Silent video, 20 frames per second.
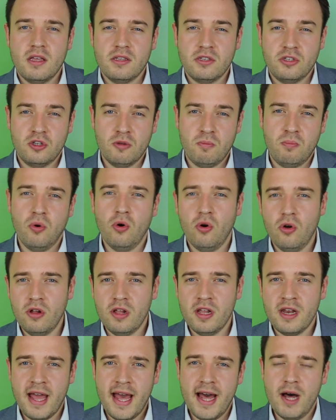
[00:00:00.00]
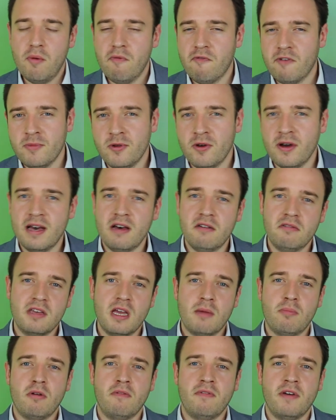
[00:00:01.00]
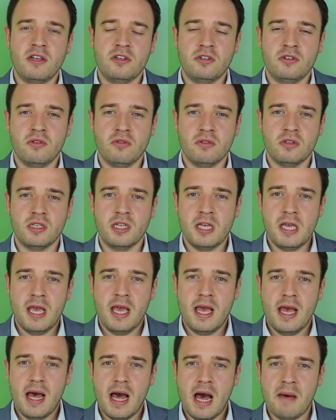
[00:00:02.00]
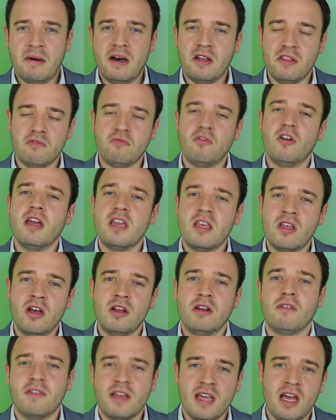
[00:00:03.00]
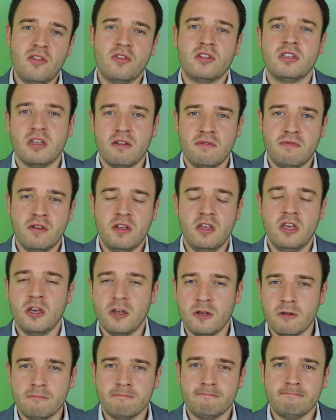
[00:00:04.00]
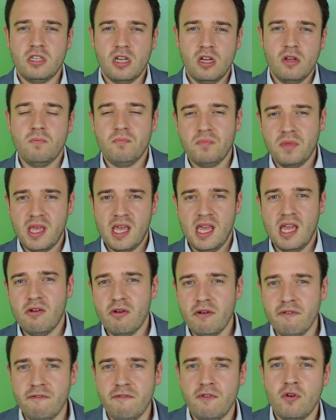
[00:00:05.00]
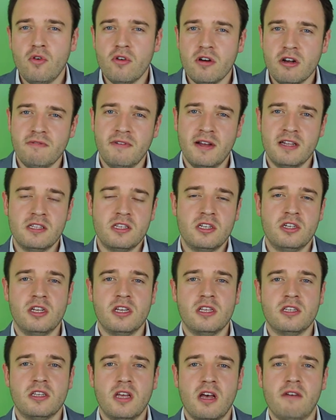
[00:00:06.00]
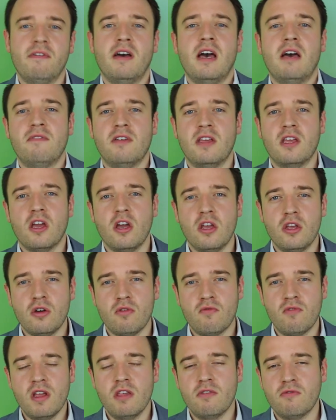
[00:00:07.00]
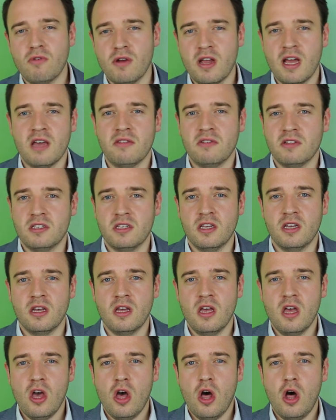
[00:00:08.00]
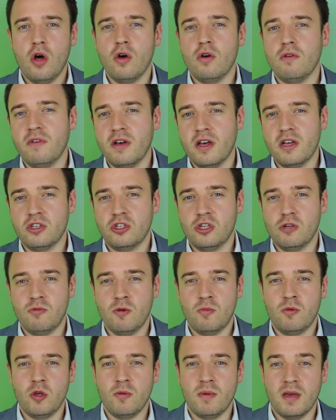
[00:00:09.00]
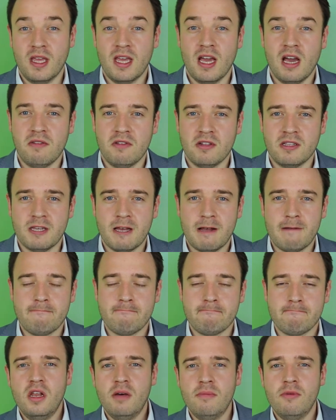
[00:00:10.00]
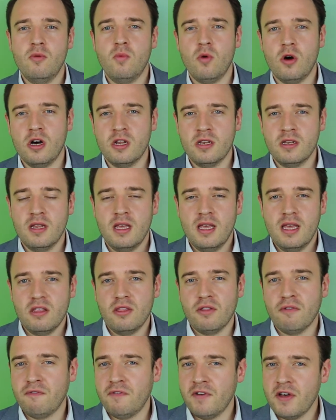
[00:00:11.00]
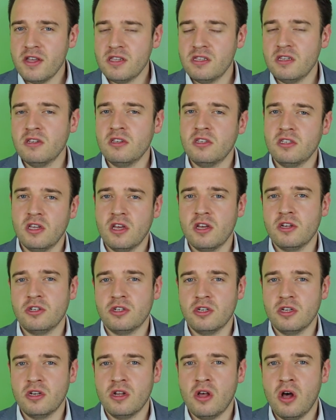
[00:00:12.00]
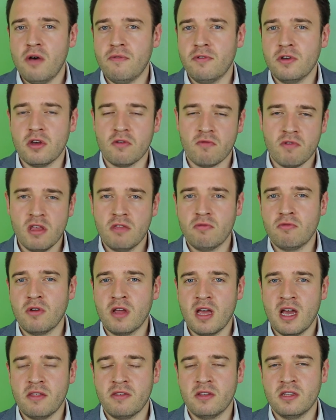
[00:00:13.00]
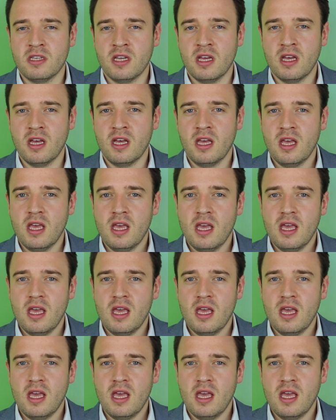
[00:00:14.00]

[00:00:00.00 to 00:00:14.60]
support and help from your healthcare professionals about the right kind of catheter for you. So here are four advantages of having a urethral catheter over a suprapubic catheter. Number one, the first insertion of a urethral catheter